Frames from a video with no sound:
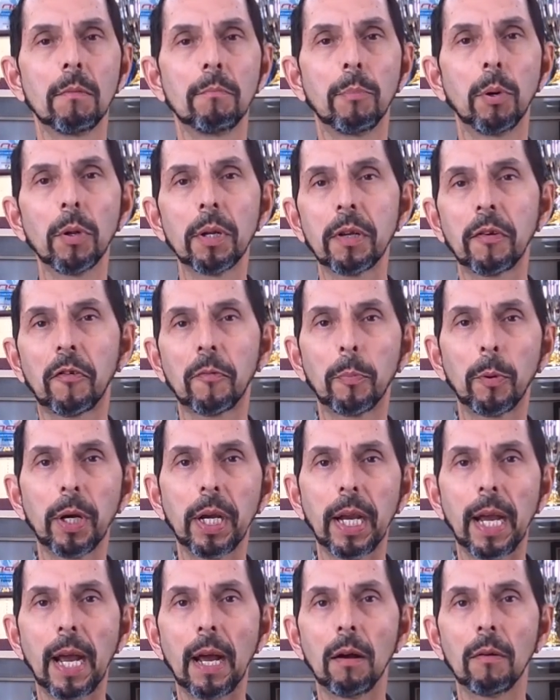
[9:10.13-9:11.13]
pulling the
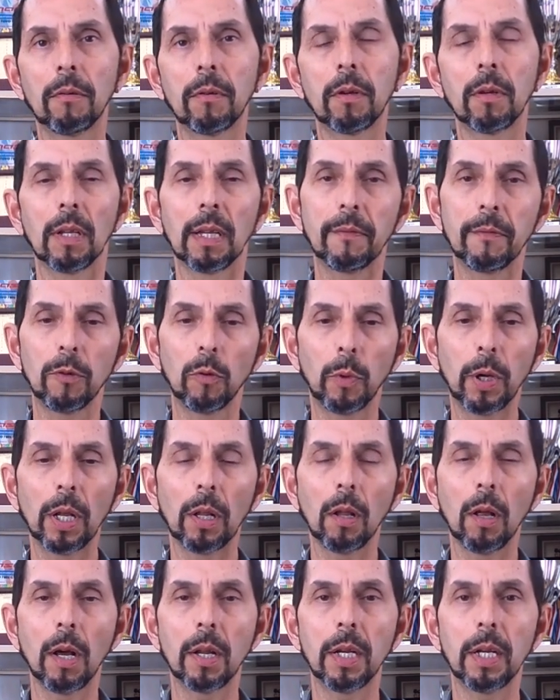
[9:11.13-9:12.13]
spring out, leaving the
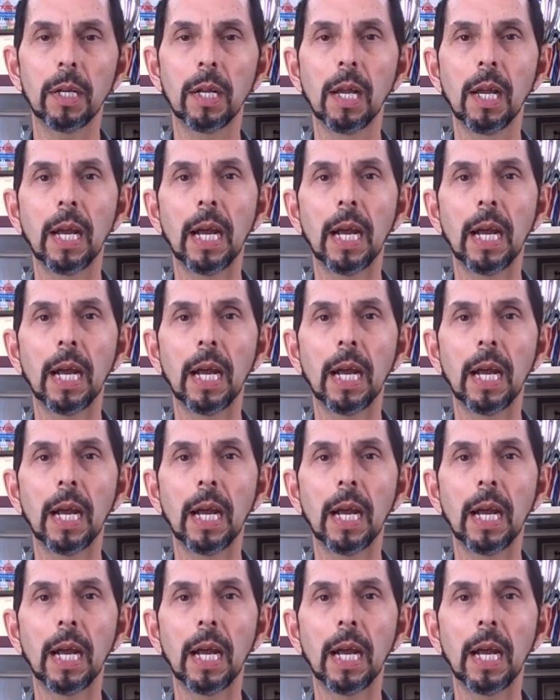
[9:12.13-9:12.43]
wheel on it,